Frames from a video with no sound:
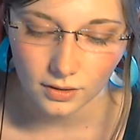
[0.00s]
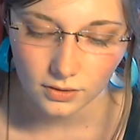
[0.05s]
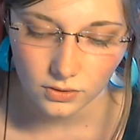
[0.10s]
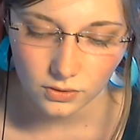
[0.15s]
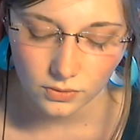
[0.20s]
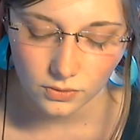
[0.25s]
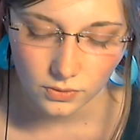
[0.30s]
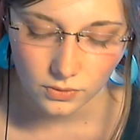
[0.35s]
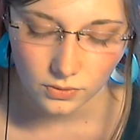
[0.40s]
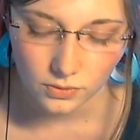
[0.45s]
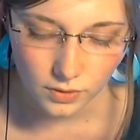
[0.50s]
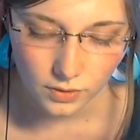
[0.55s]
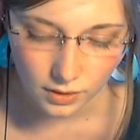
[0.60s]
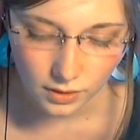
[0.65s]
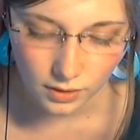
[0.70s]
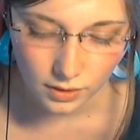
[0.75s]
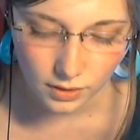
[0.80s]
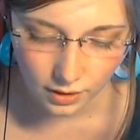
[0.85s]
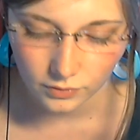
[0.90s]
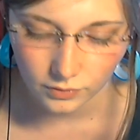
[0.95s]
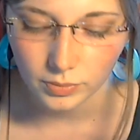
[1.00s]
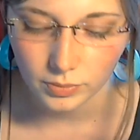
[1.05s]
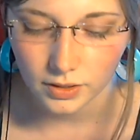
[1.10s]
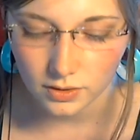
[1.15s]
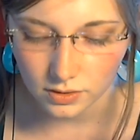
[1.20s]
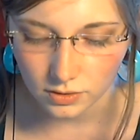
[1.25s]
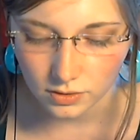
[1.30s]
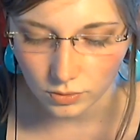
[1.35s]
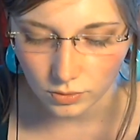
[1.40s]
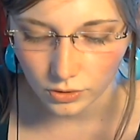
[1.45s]
to a lot of
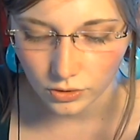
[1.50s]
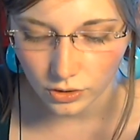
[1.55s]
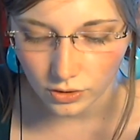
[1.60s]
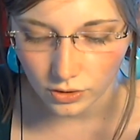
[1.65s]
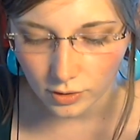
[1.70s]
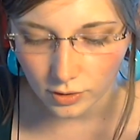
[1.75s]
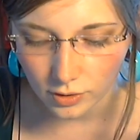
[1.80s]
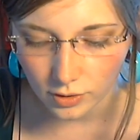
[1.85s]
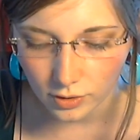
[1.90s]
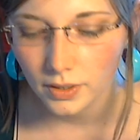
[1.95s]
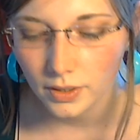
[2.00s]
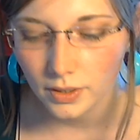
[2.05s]
places around Europe.